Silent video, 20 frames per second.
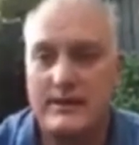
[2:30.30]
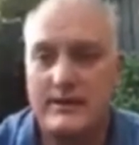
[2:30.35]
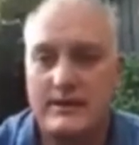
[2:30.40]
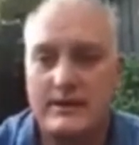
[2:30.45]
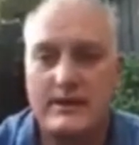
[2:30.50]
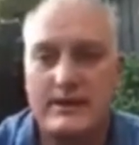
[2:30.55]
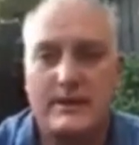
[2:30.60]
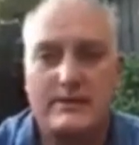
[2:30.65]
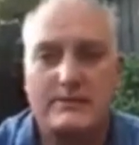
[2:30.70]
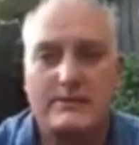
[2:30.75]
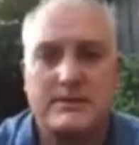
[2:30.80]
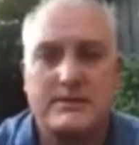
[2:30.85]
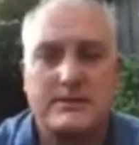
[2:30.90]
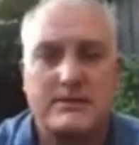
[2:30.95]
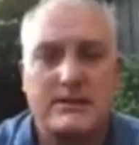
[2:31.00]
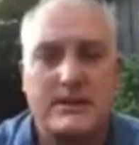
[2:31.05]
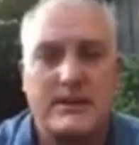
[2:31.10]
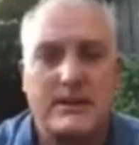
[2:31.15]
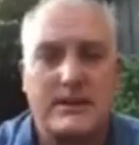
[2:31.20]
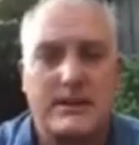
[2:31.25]
The club
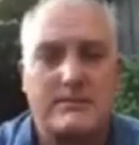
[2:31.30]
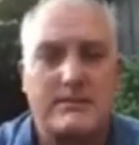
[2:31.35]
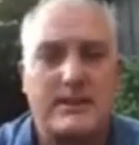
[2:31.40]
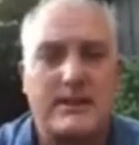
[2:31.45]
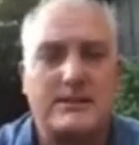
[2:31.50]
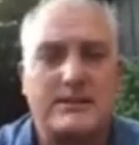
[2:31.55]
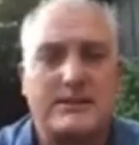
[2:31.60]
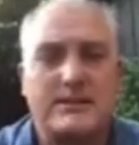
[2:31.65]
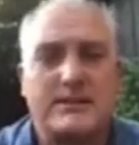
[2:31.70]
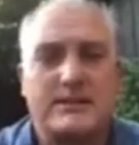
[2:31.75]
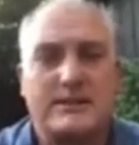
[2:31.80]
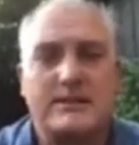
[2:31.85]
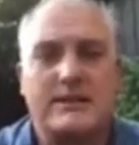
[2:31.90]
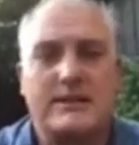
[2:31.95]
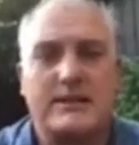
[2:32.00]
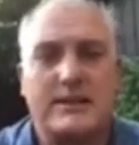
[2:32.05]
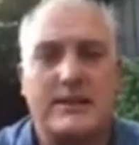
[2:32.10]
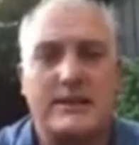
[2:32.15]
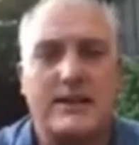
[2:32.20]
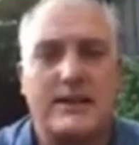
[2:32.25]
is an amazing
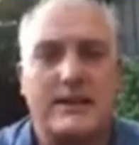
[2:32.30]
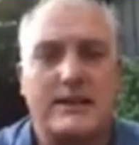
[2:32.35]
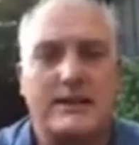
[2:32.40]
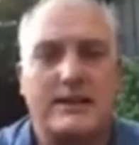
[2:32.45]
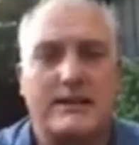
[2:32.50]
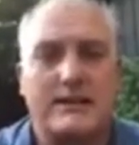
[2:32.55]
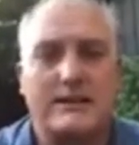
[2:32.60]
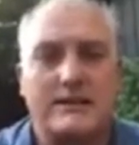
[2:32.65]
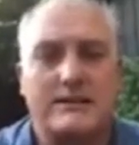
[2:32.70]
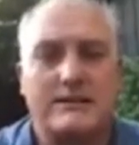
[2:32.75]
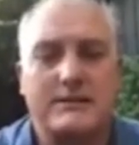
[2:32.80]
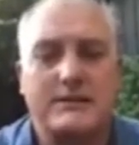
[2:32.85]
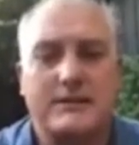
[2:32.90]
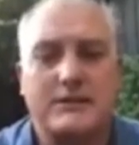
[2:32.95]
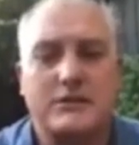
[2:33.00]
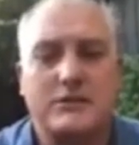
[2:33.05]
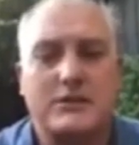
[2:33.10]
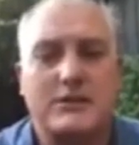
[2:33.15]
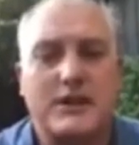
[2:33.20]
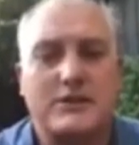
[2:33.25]

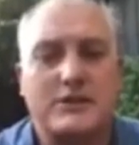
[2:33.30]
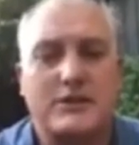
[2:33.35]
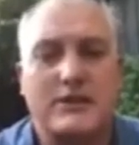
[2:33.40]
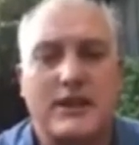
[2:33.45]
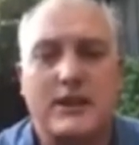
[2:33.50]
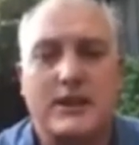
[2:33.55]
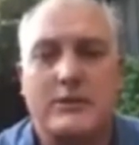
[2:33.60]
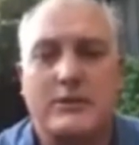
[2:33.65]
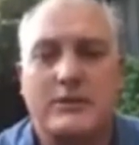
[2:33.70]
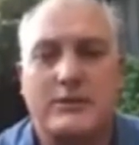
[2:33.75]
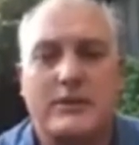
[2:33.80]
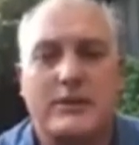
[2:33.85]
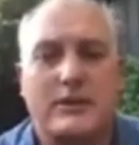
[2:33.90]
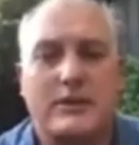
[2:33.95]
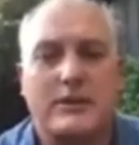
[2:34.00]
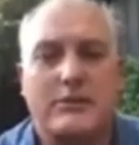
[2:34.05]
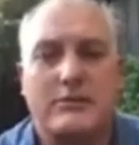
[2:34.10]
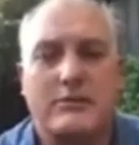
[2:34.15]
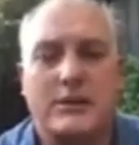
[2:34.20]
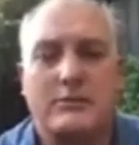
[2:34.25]
situation now,
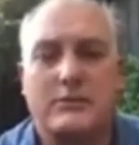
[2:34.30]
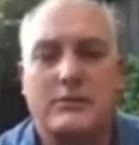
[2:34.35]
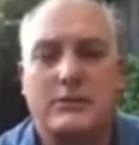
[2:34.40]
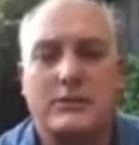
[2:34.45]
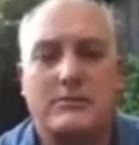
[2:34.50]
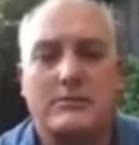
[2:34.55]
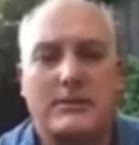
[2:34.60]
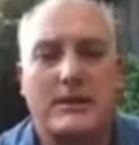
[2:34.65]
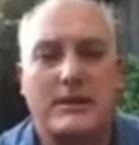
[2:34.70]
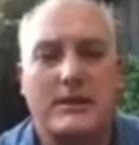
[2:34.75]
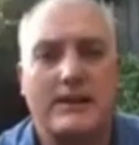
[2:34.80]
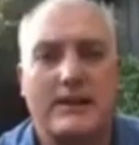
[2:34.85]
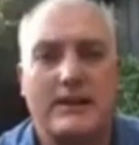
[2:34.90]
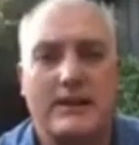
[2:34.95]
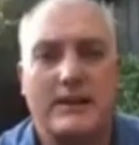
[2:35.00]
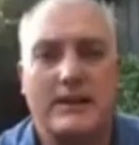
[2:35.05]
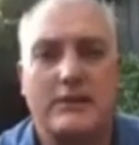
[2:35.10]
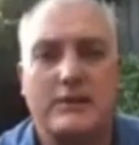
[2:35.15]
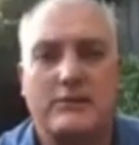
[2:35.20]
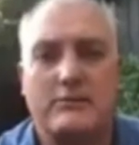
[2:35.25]
with incredible committee,
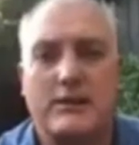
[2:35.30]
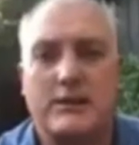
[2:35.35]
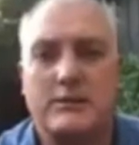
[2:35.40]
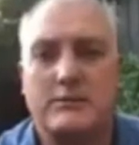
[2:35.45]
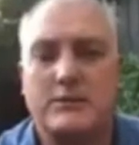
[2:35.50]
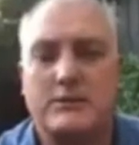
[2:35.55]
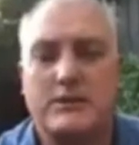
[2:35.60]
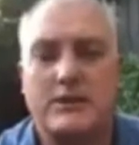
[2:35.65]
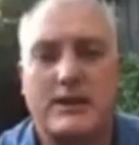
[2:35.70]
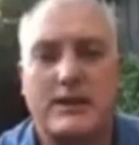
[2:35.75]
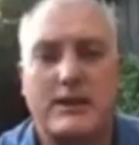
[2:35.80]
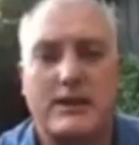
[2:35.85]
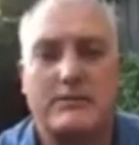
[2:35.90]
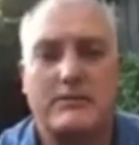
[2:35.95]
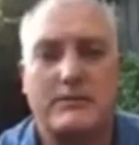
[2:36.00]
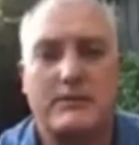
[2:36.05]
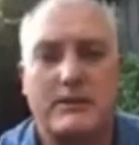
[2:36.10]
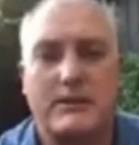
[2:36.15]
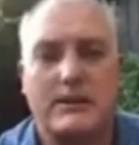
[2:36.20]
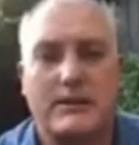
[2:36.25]
incredible
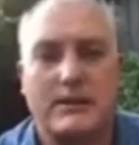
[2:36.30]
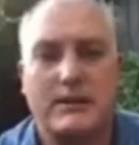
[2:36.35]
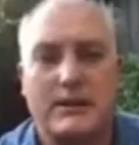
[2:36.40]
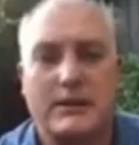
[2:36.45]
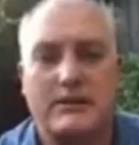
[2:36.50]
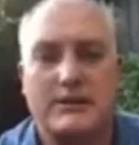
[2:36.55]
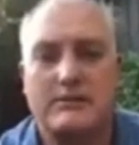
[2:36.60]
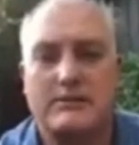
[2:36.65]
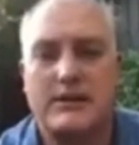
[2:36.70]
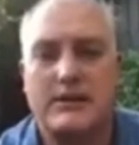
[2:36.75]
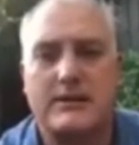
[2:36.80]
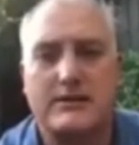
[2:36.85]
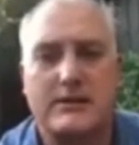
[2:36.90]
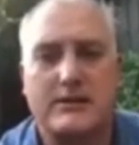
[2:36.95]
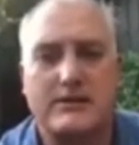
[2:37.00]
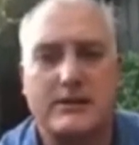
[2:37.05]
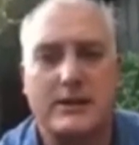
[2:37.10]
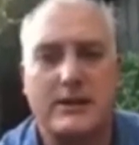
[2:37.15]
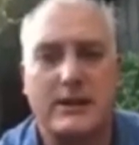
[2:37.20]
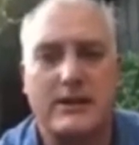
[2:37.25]
setup. The
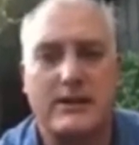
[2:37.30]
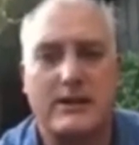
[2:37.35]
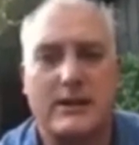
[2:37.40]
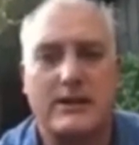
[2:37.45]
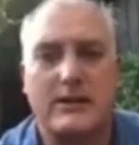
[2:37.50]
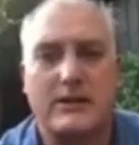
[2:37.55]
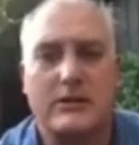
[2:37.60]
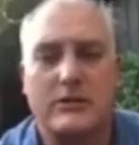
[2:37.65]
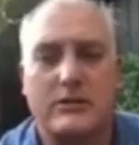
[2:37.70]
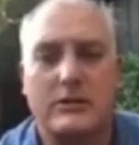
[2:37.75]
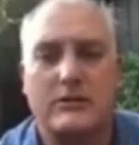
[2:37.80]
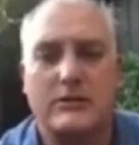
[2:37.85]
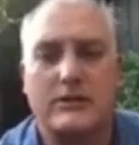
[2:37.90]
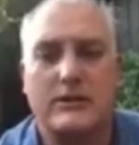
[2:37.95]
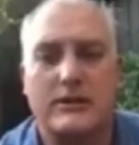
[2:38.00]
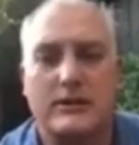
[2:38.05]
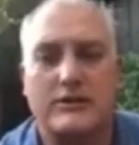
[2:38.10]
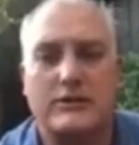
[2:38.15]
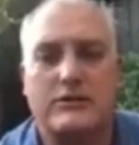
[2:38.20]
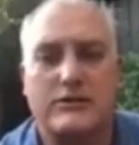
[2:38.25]
directors are
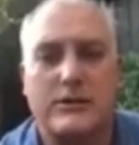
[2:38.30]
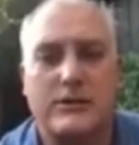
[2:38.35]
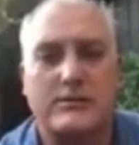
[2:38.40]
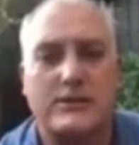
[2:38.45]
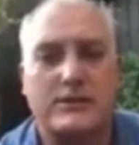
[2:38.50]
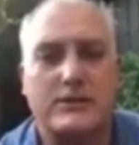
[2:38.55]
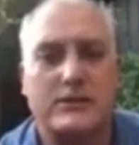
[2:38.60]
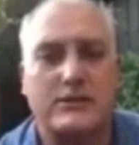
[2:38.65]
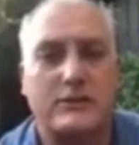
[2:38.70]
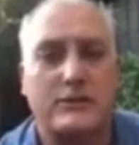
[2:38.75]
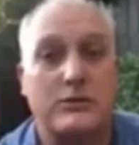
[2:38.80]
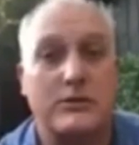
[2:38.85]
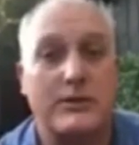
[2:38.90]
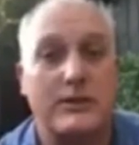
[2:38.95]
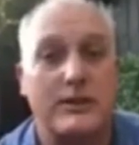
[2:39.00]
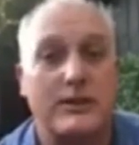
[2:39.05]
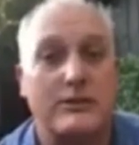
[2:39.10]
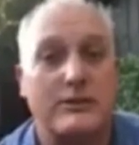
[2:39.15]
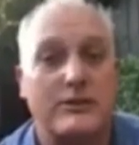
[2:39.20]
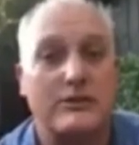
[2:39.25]
all extremely skilled at
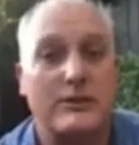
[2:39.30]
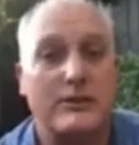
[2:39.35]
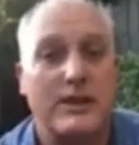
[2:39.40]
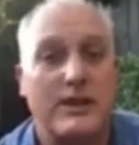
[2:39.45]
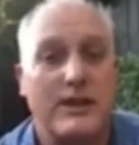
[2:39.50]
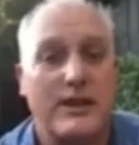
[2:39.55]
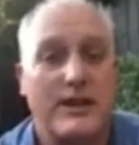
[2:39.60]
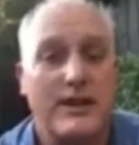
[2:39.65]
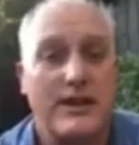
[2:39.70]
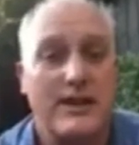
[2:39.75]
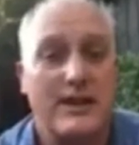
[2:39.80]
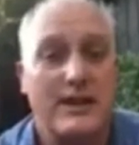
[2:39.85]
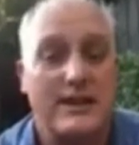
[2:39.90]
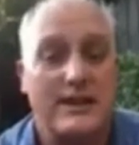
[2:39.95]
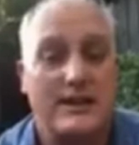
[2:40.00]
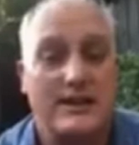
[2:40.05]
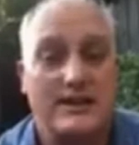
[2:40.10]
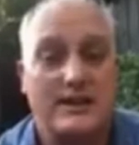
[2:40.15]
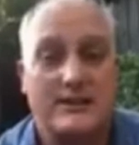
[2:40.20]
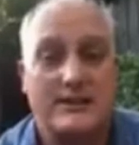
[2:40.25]
what they do,
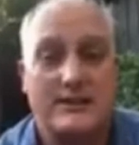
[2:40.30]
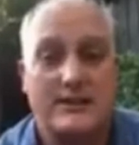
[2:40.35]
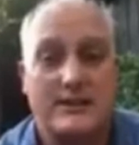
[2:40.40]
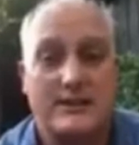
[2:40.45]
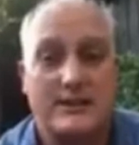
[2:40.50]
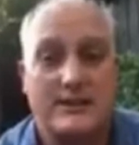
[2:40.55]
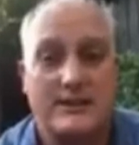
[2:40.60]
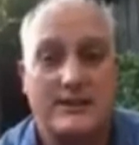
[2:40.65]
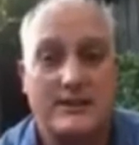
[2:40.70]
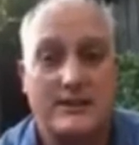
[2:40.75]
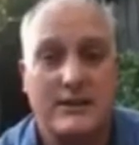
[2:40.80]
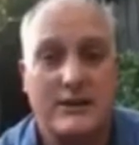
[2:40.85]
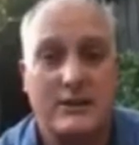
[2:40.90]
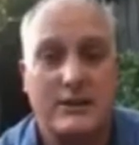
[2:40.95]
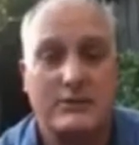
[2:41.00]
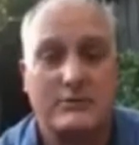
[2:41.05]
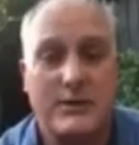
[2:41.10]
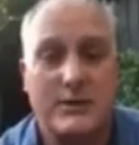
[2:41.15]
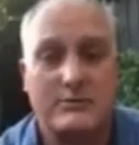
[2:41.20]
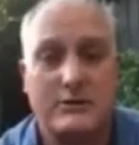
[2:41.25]
and as an
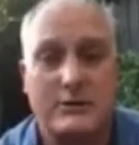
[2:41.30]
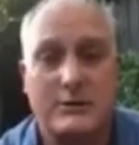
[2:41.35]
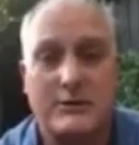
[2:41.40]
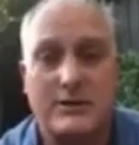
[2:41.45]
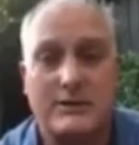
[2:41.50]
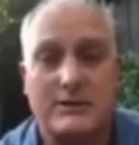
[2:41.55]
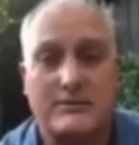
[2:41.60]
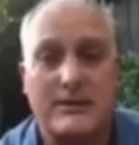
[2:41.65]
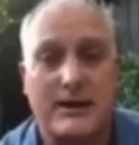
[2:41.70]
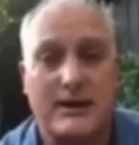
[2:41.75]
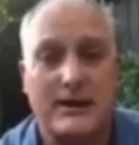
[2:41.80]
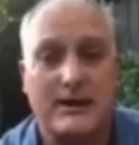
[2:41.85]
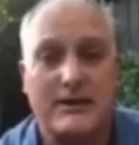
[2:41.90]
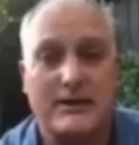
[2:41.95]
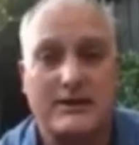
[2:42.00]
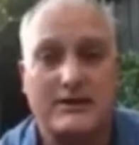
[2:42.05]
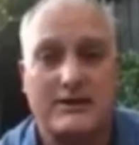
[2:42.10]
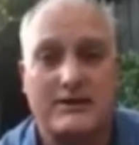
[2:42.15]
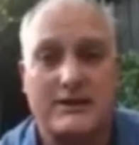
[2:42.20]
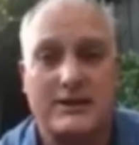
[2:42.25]
old member looking back,
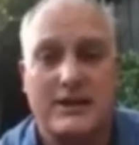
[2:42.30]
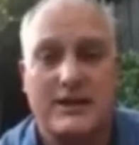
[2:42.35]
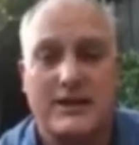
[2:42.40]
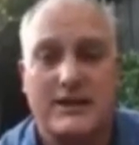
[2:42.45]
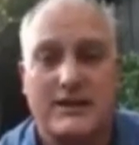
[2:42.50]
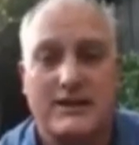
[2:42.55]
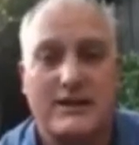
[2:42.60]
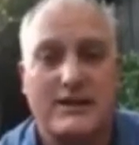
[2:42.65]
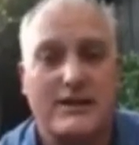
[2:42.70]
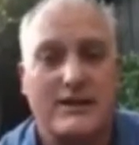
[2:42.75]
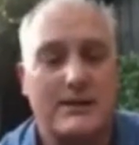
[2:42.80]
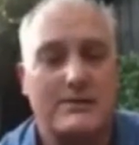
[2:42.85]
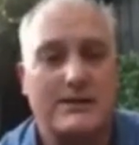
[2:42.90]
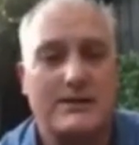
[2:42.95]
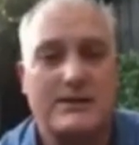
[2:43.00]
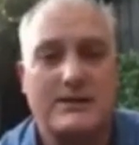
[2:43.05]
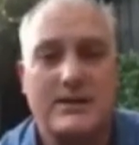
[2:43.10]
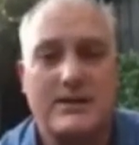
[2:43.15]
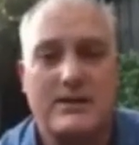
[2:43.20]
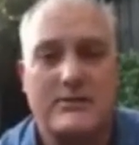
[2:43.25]
the club
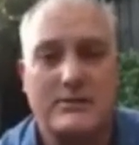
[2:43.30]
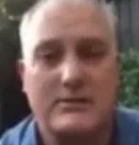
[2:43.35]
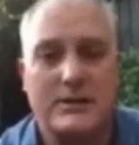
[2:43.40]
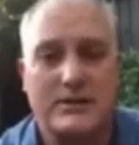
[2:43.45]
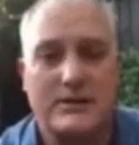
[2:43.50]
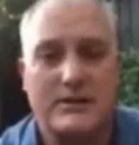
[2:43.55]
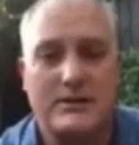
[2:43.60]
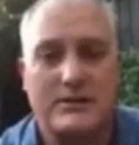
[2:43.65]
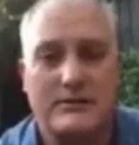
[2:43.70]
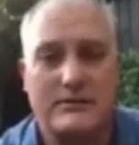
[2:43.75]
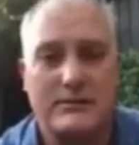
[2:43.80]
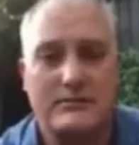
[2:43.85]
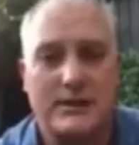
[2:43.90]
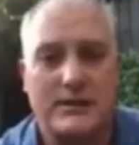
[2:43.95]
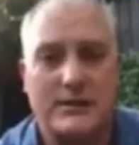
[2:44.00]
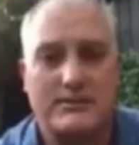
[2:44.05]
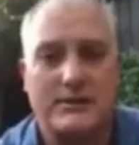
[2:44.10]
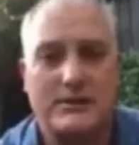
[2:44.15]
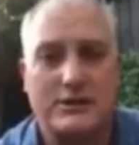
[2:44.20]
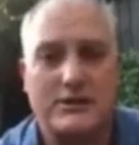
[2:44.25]
has never been in a
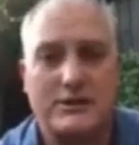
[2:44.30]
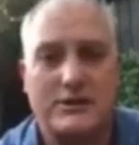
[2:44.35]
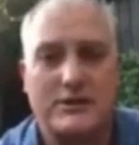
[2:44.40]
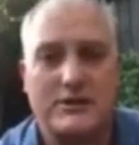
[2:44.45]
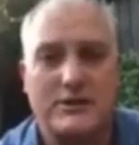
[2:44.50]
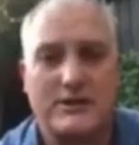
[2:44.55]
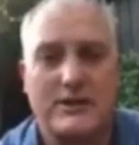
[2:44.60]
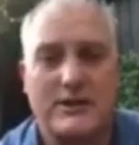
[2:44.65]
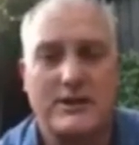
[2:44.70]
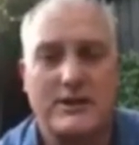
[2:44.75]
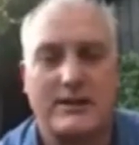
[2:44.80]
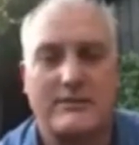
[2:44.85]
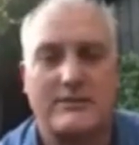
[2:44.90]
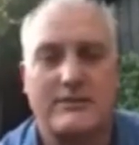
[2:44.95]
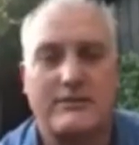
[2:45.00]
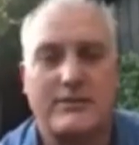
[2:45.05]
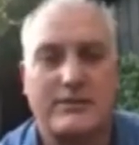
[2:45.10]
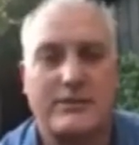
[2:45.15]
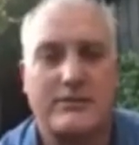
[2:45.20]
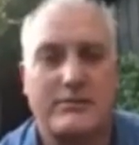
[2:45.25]
better position,
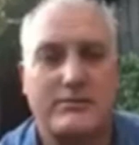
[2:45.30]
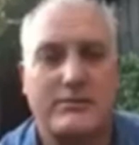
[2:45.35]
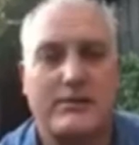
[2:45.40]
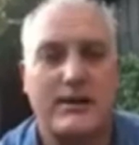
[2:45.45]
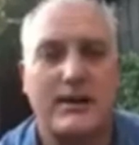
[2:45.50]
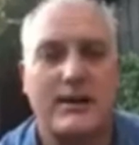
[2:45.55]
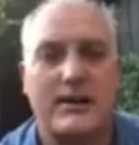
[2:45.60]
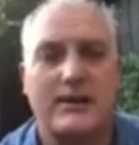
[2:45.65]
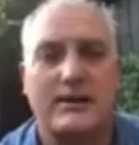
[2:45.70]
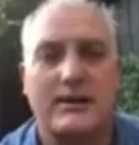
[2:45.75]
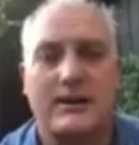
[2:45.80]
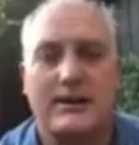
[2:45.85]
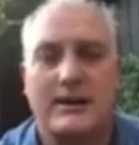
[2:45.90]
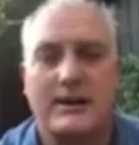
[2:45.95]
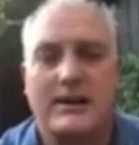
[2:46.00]
and very proud